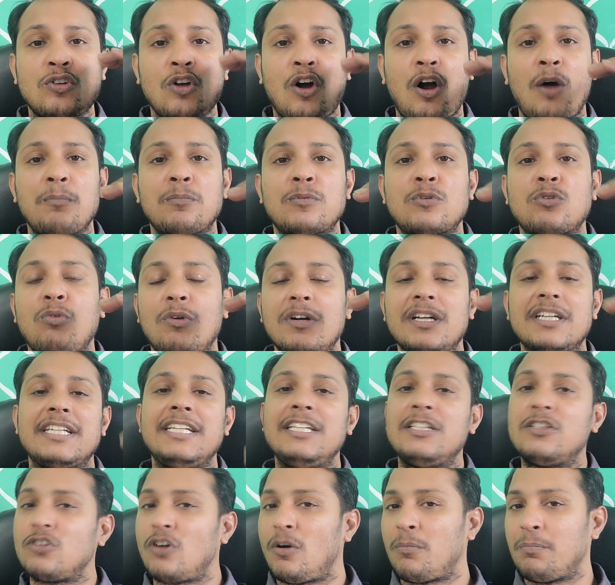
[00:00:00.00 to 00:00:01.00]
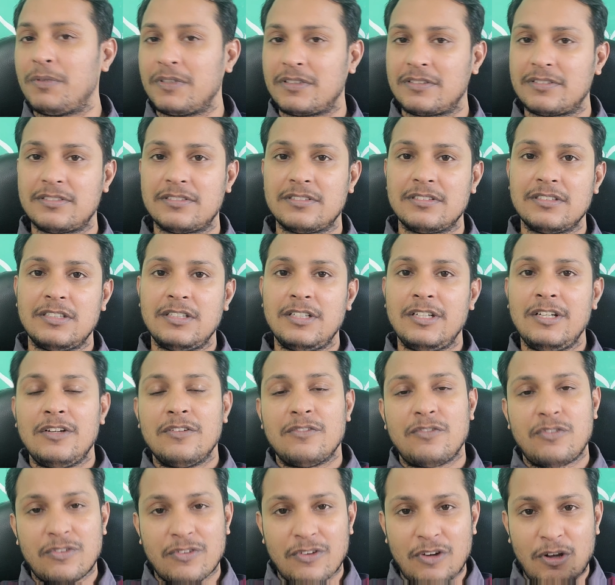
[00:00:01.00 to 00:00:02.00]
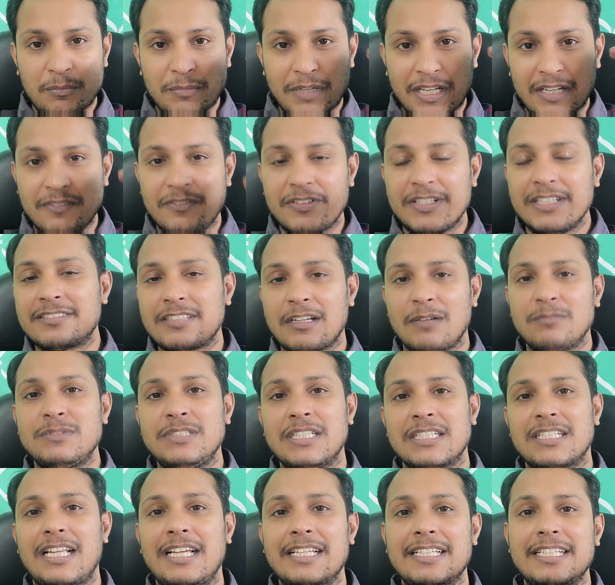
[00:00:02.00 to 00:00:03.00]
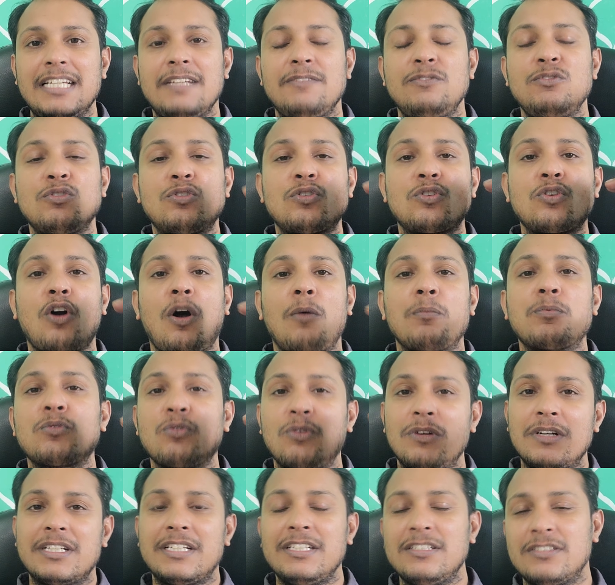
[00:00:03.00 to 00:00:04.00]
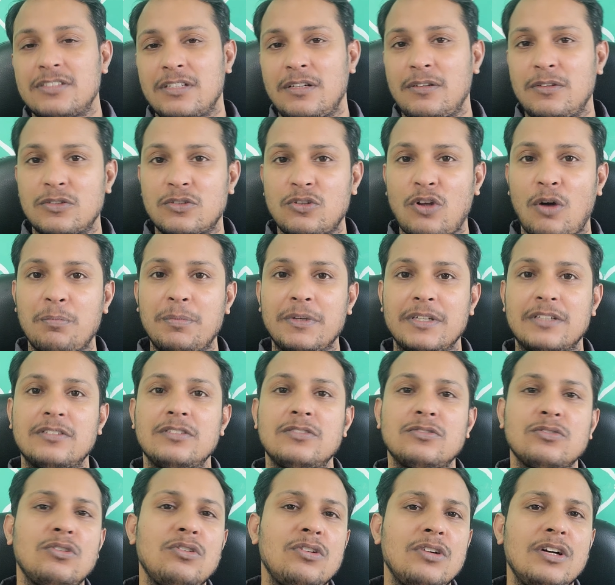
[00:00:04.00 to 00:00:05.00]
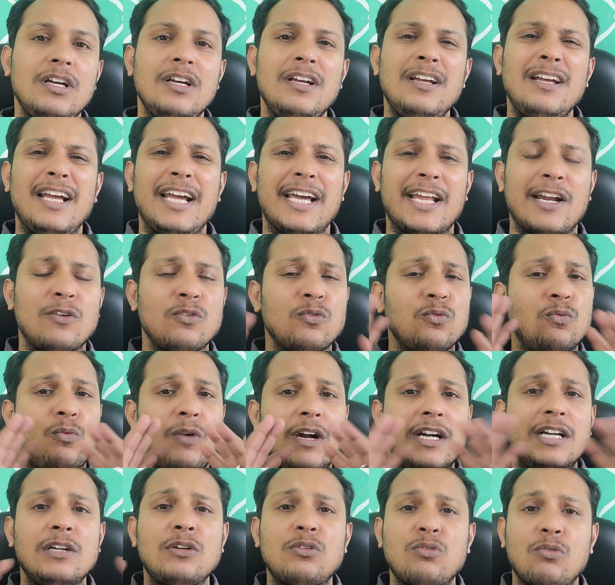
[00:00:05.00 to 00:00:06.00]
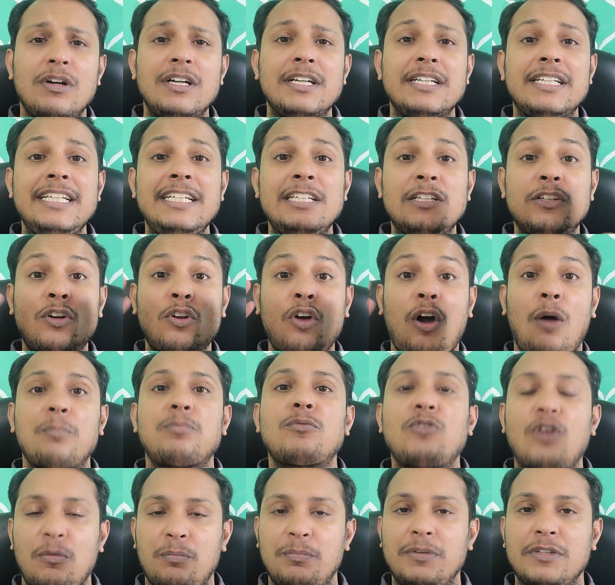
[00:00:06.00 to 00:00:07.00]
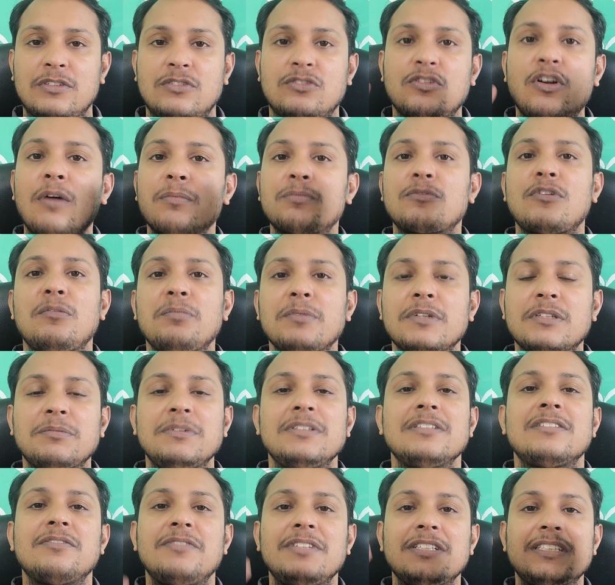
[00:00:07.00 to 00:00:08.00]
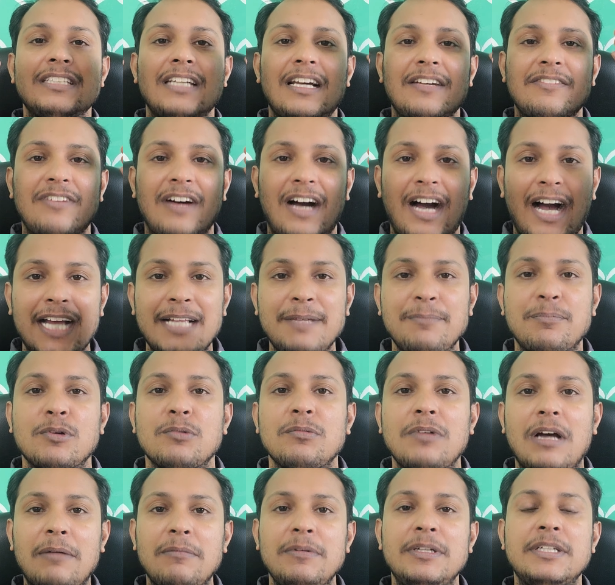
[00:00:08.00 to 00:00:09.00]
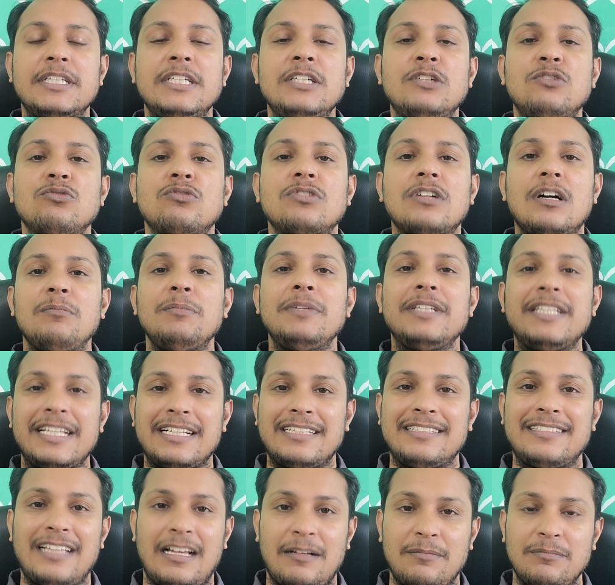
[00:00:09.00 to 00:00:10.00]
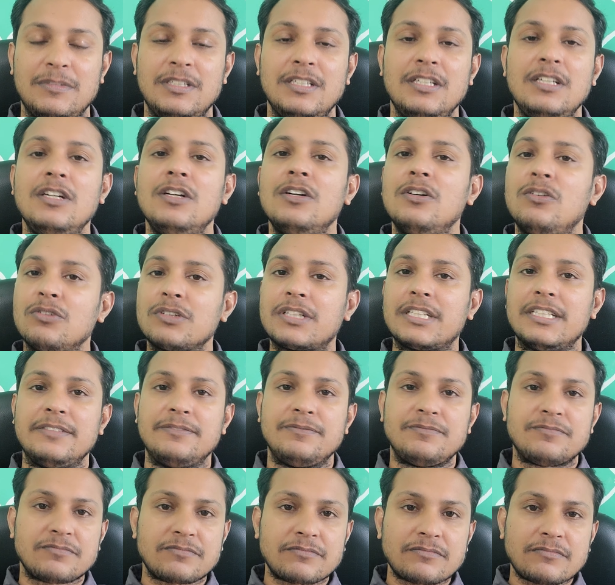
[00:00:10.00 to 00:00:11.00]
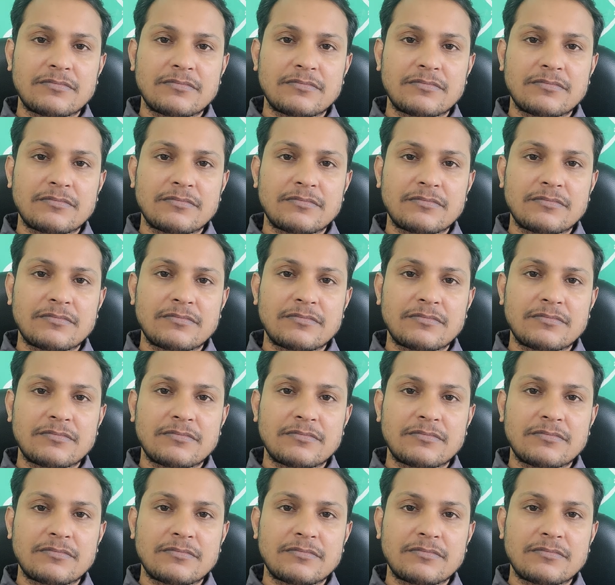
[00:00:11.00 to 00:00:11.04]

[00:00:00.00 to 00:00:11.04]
top 20 topics. From every subject I gave you top 20 topics. So around 120 top topics. Top topics means which have high probability to come in exam. Okay,